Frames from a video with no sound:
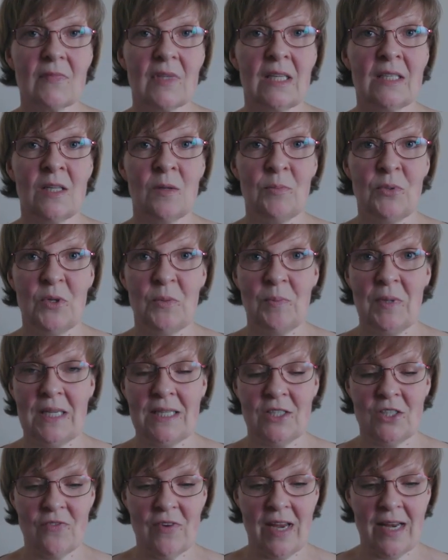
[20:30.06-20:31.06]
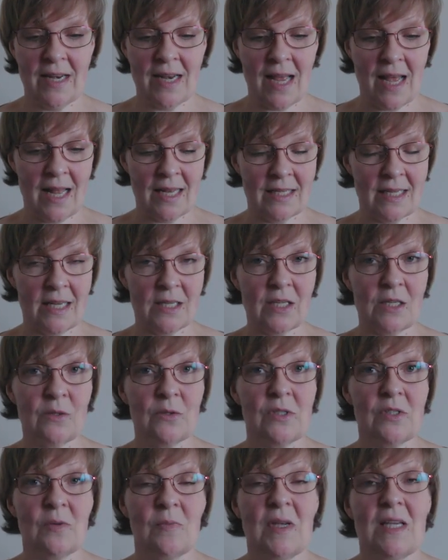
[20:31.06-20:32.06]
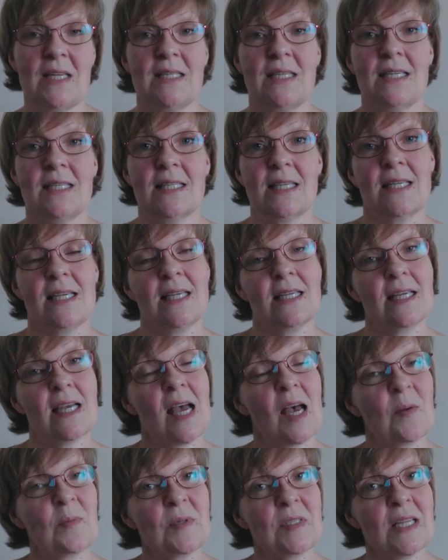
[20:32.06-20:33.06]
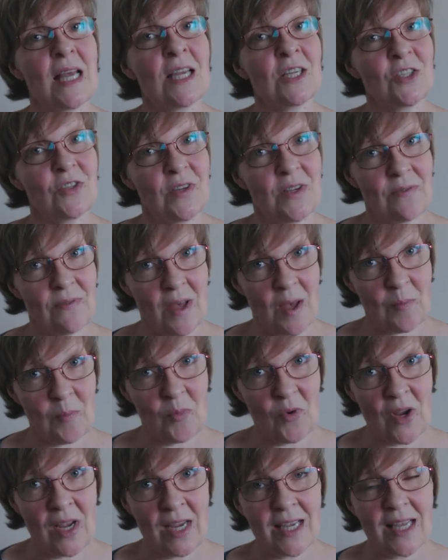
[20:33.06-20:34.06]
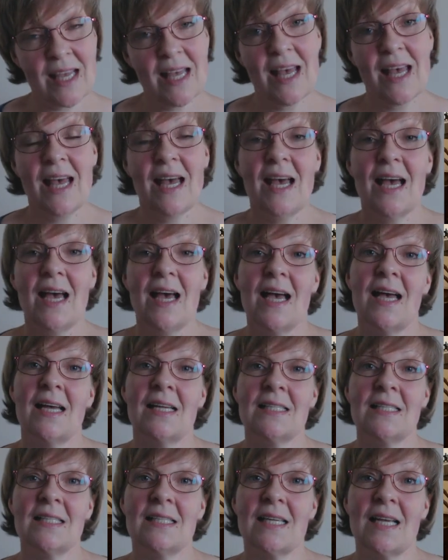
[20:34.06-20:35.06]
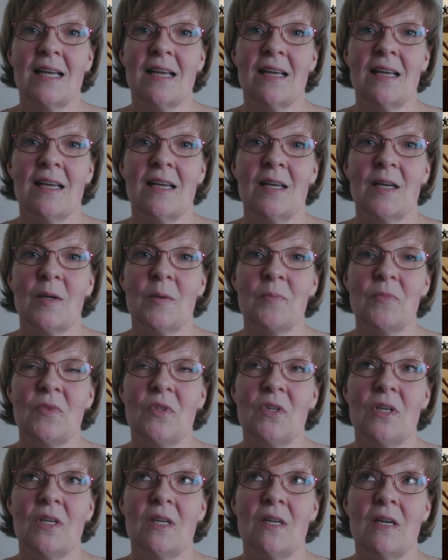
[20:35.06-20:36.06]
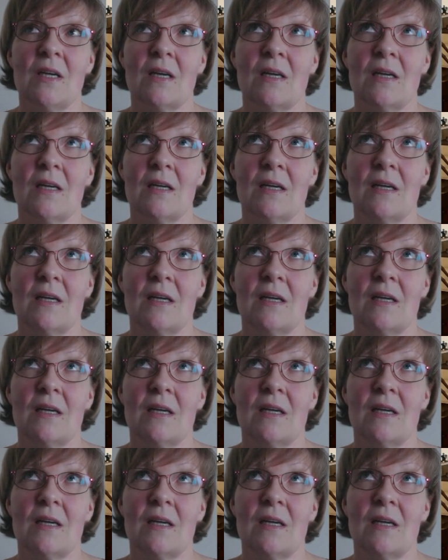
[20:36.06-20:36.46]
and I'll put a picture in, and then I also made it in a haberdashery fabric, and the